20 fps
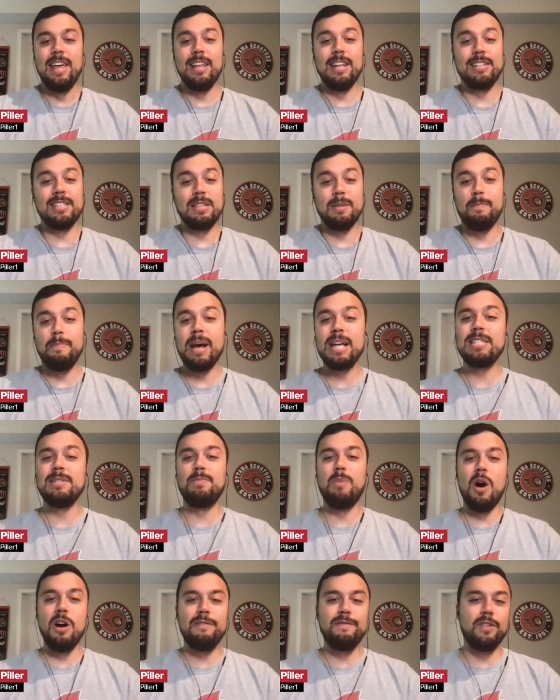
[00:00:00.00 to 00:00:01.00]
It's the best
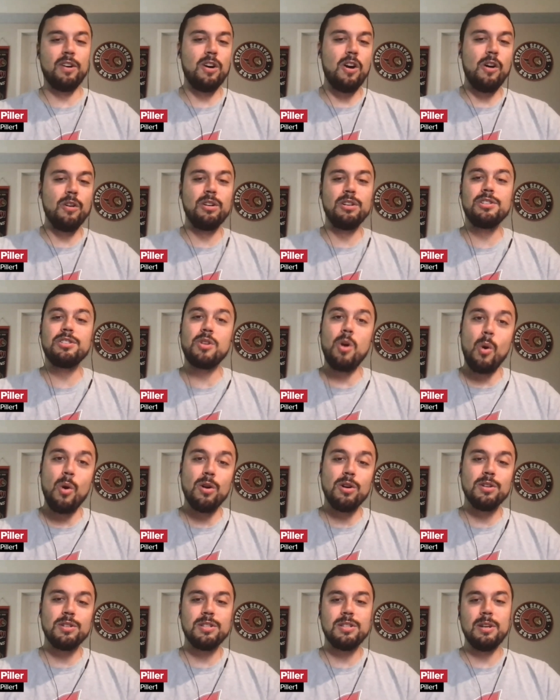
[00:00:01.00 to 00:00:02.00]
spot for all your
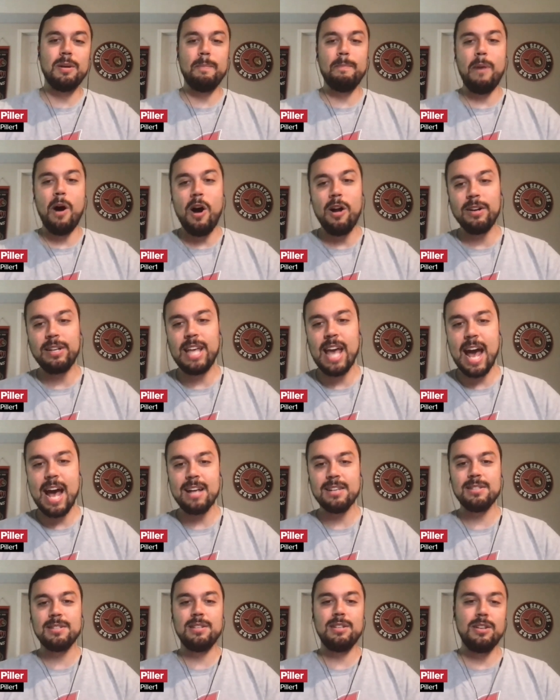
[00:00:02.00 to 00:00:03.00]
scores,
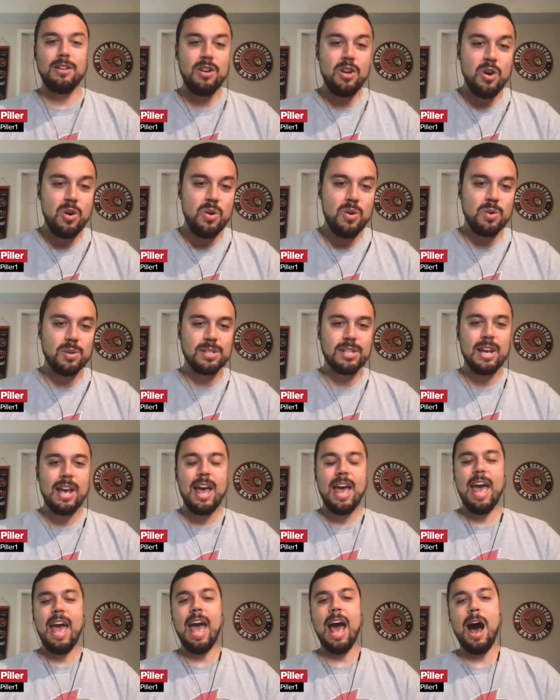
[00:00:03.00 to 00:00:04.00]
podcasts, news,
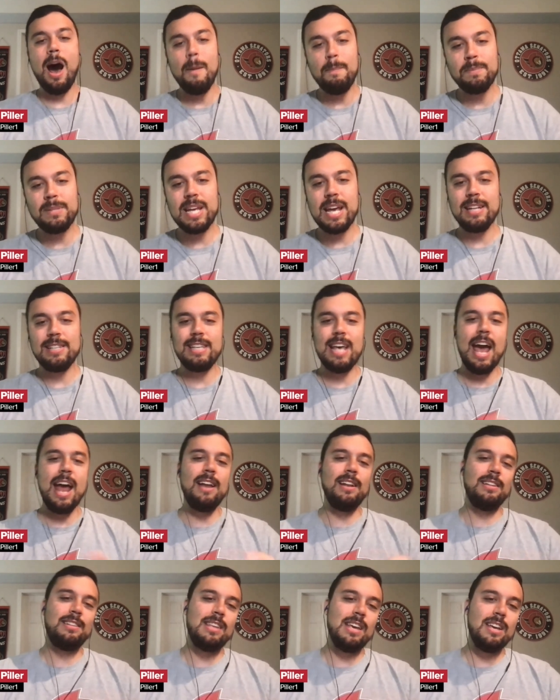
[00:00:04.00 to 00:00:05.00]
updates,
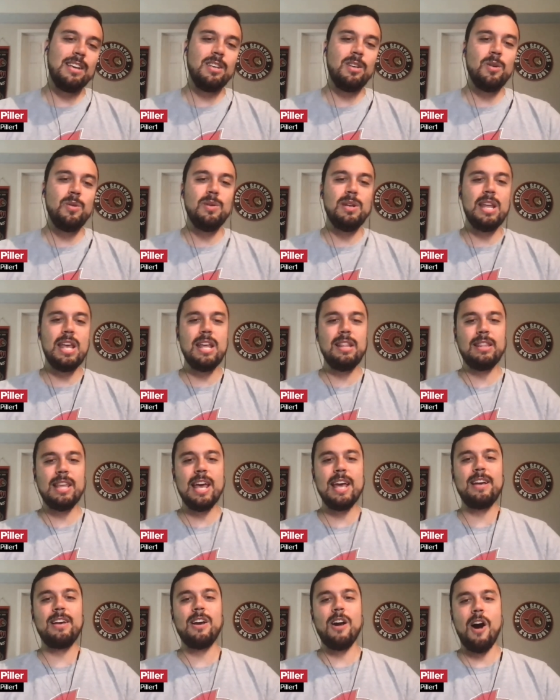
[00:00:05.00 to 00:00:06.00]
anything you need,
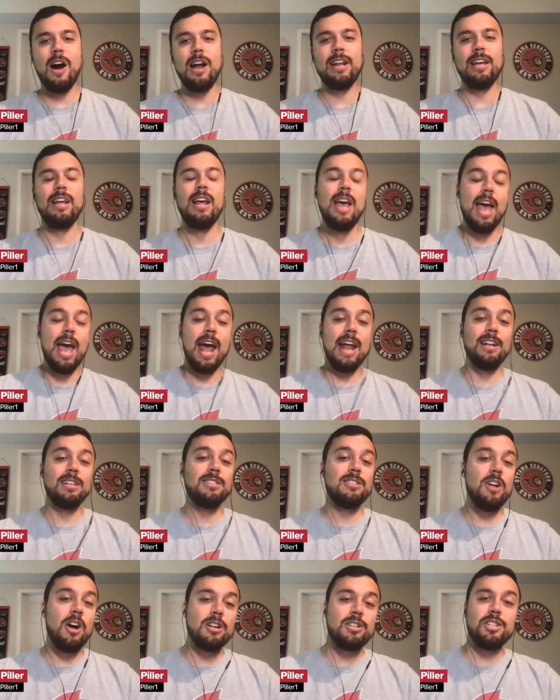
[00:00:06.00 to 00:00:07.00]
they got it. And
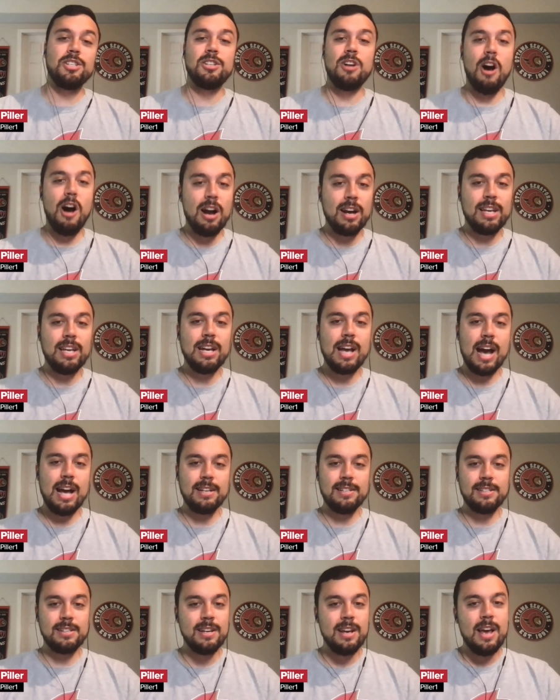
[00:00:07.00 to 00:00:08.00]
it's not just hockey,
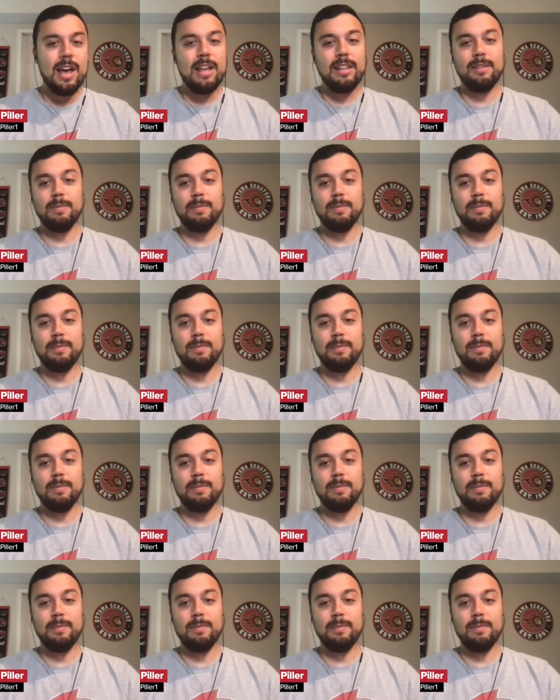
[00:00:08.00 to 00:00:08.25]
guys.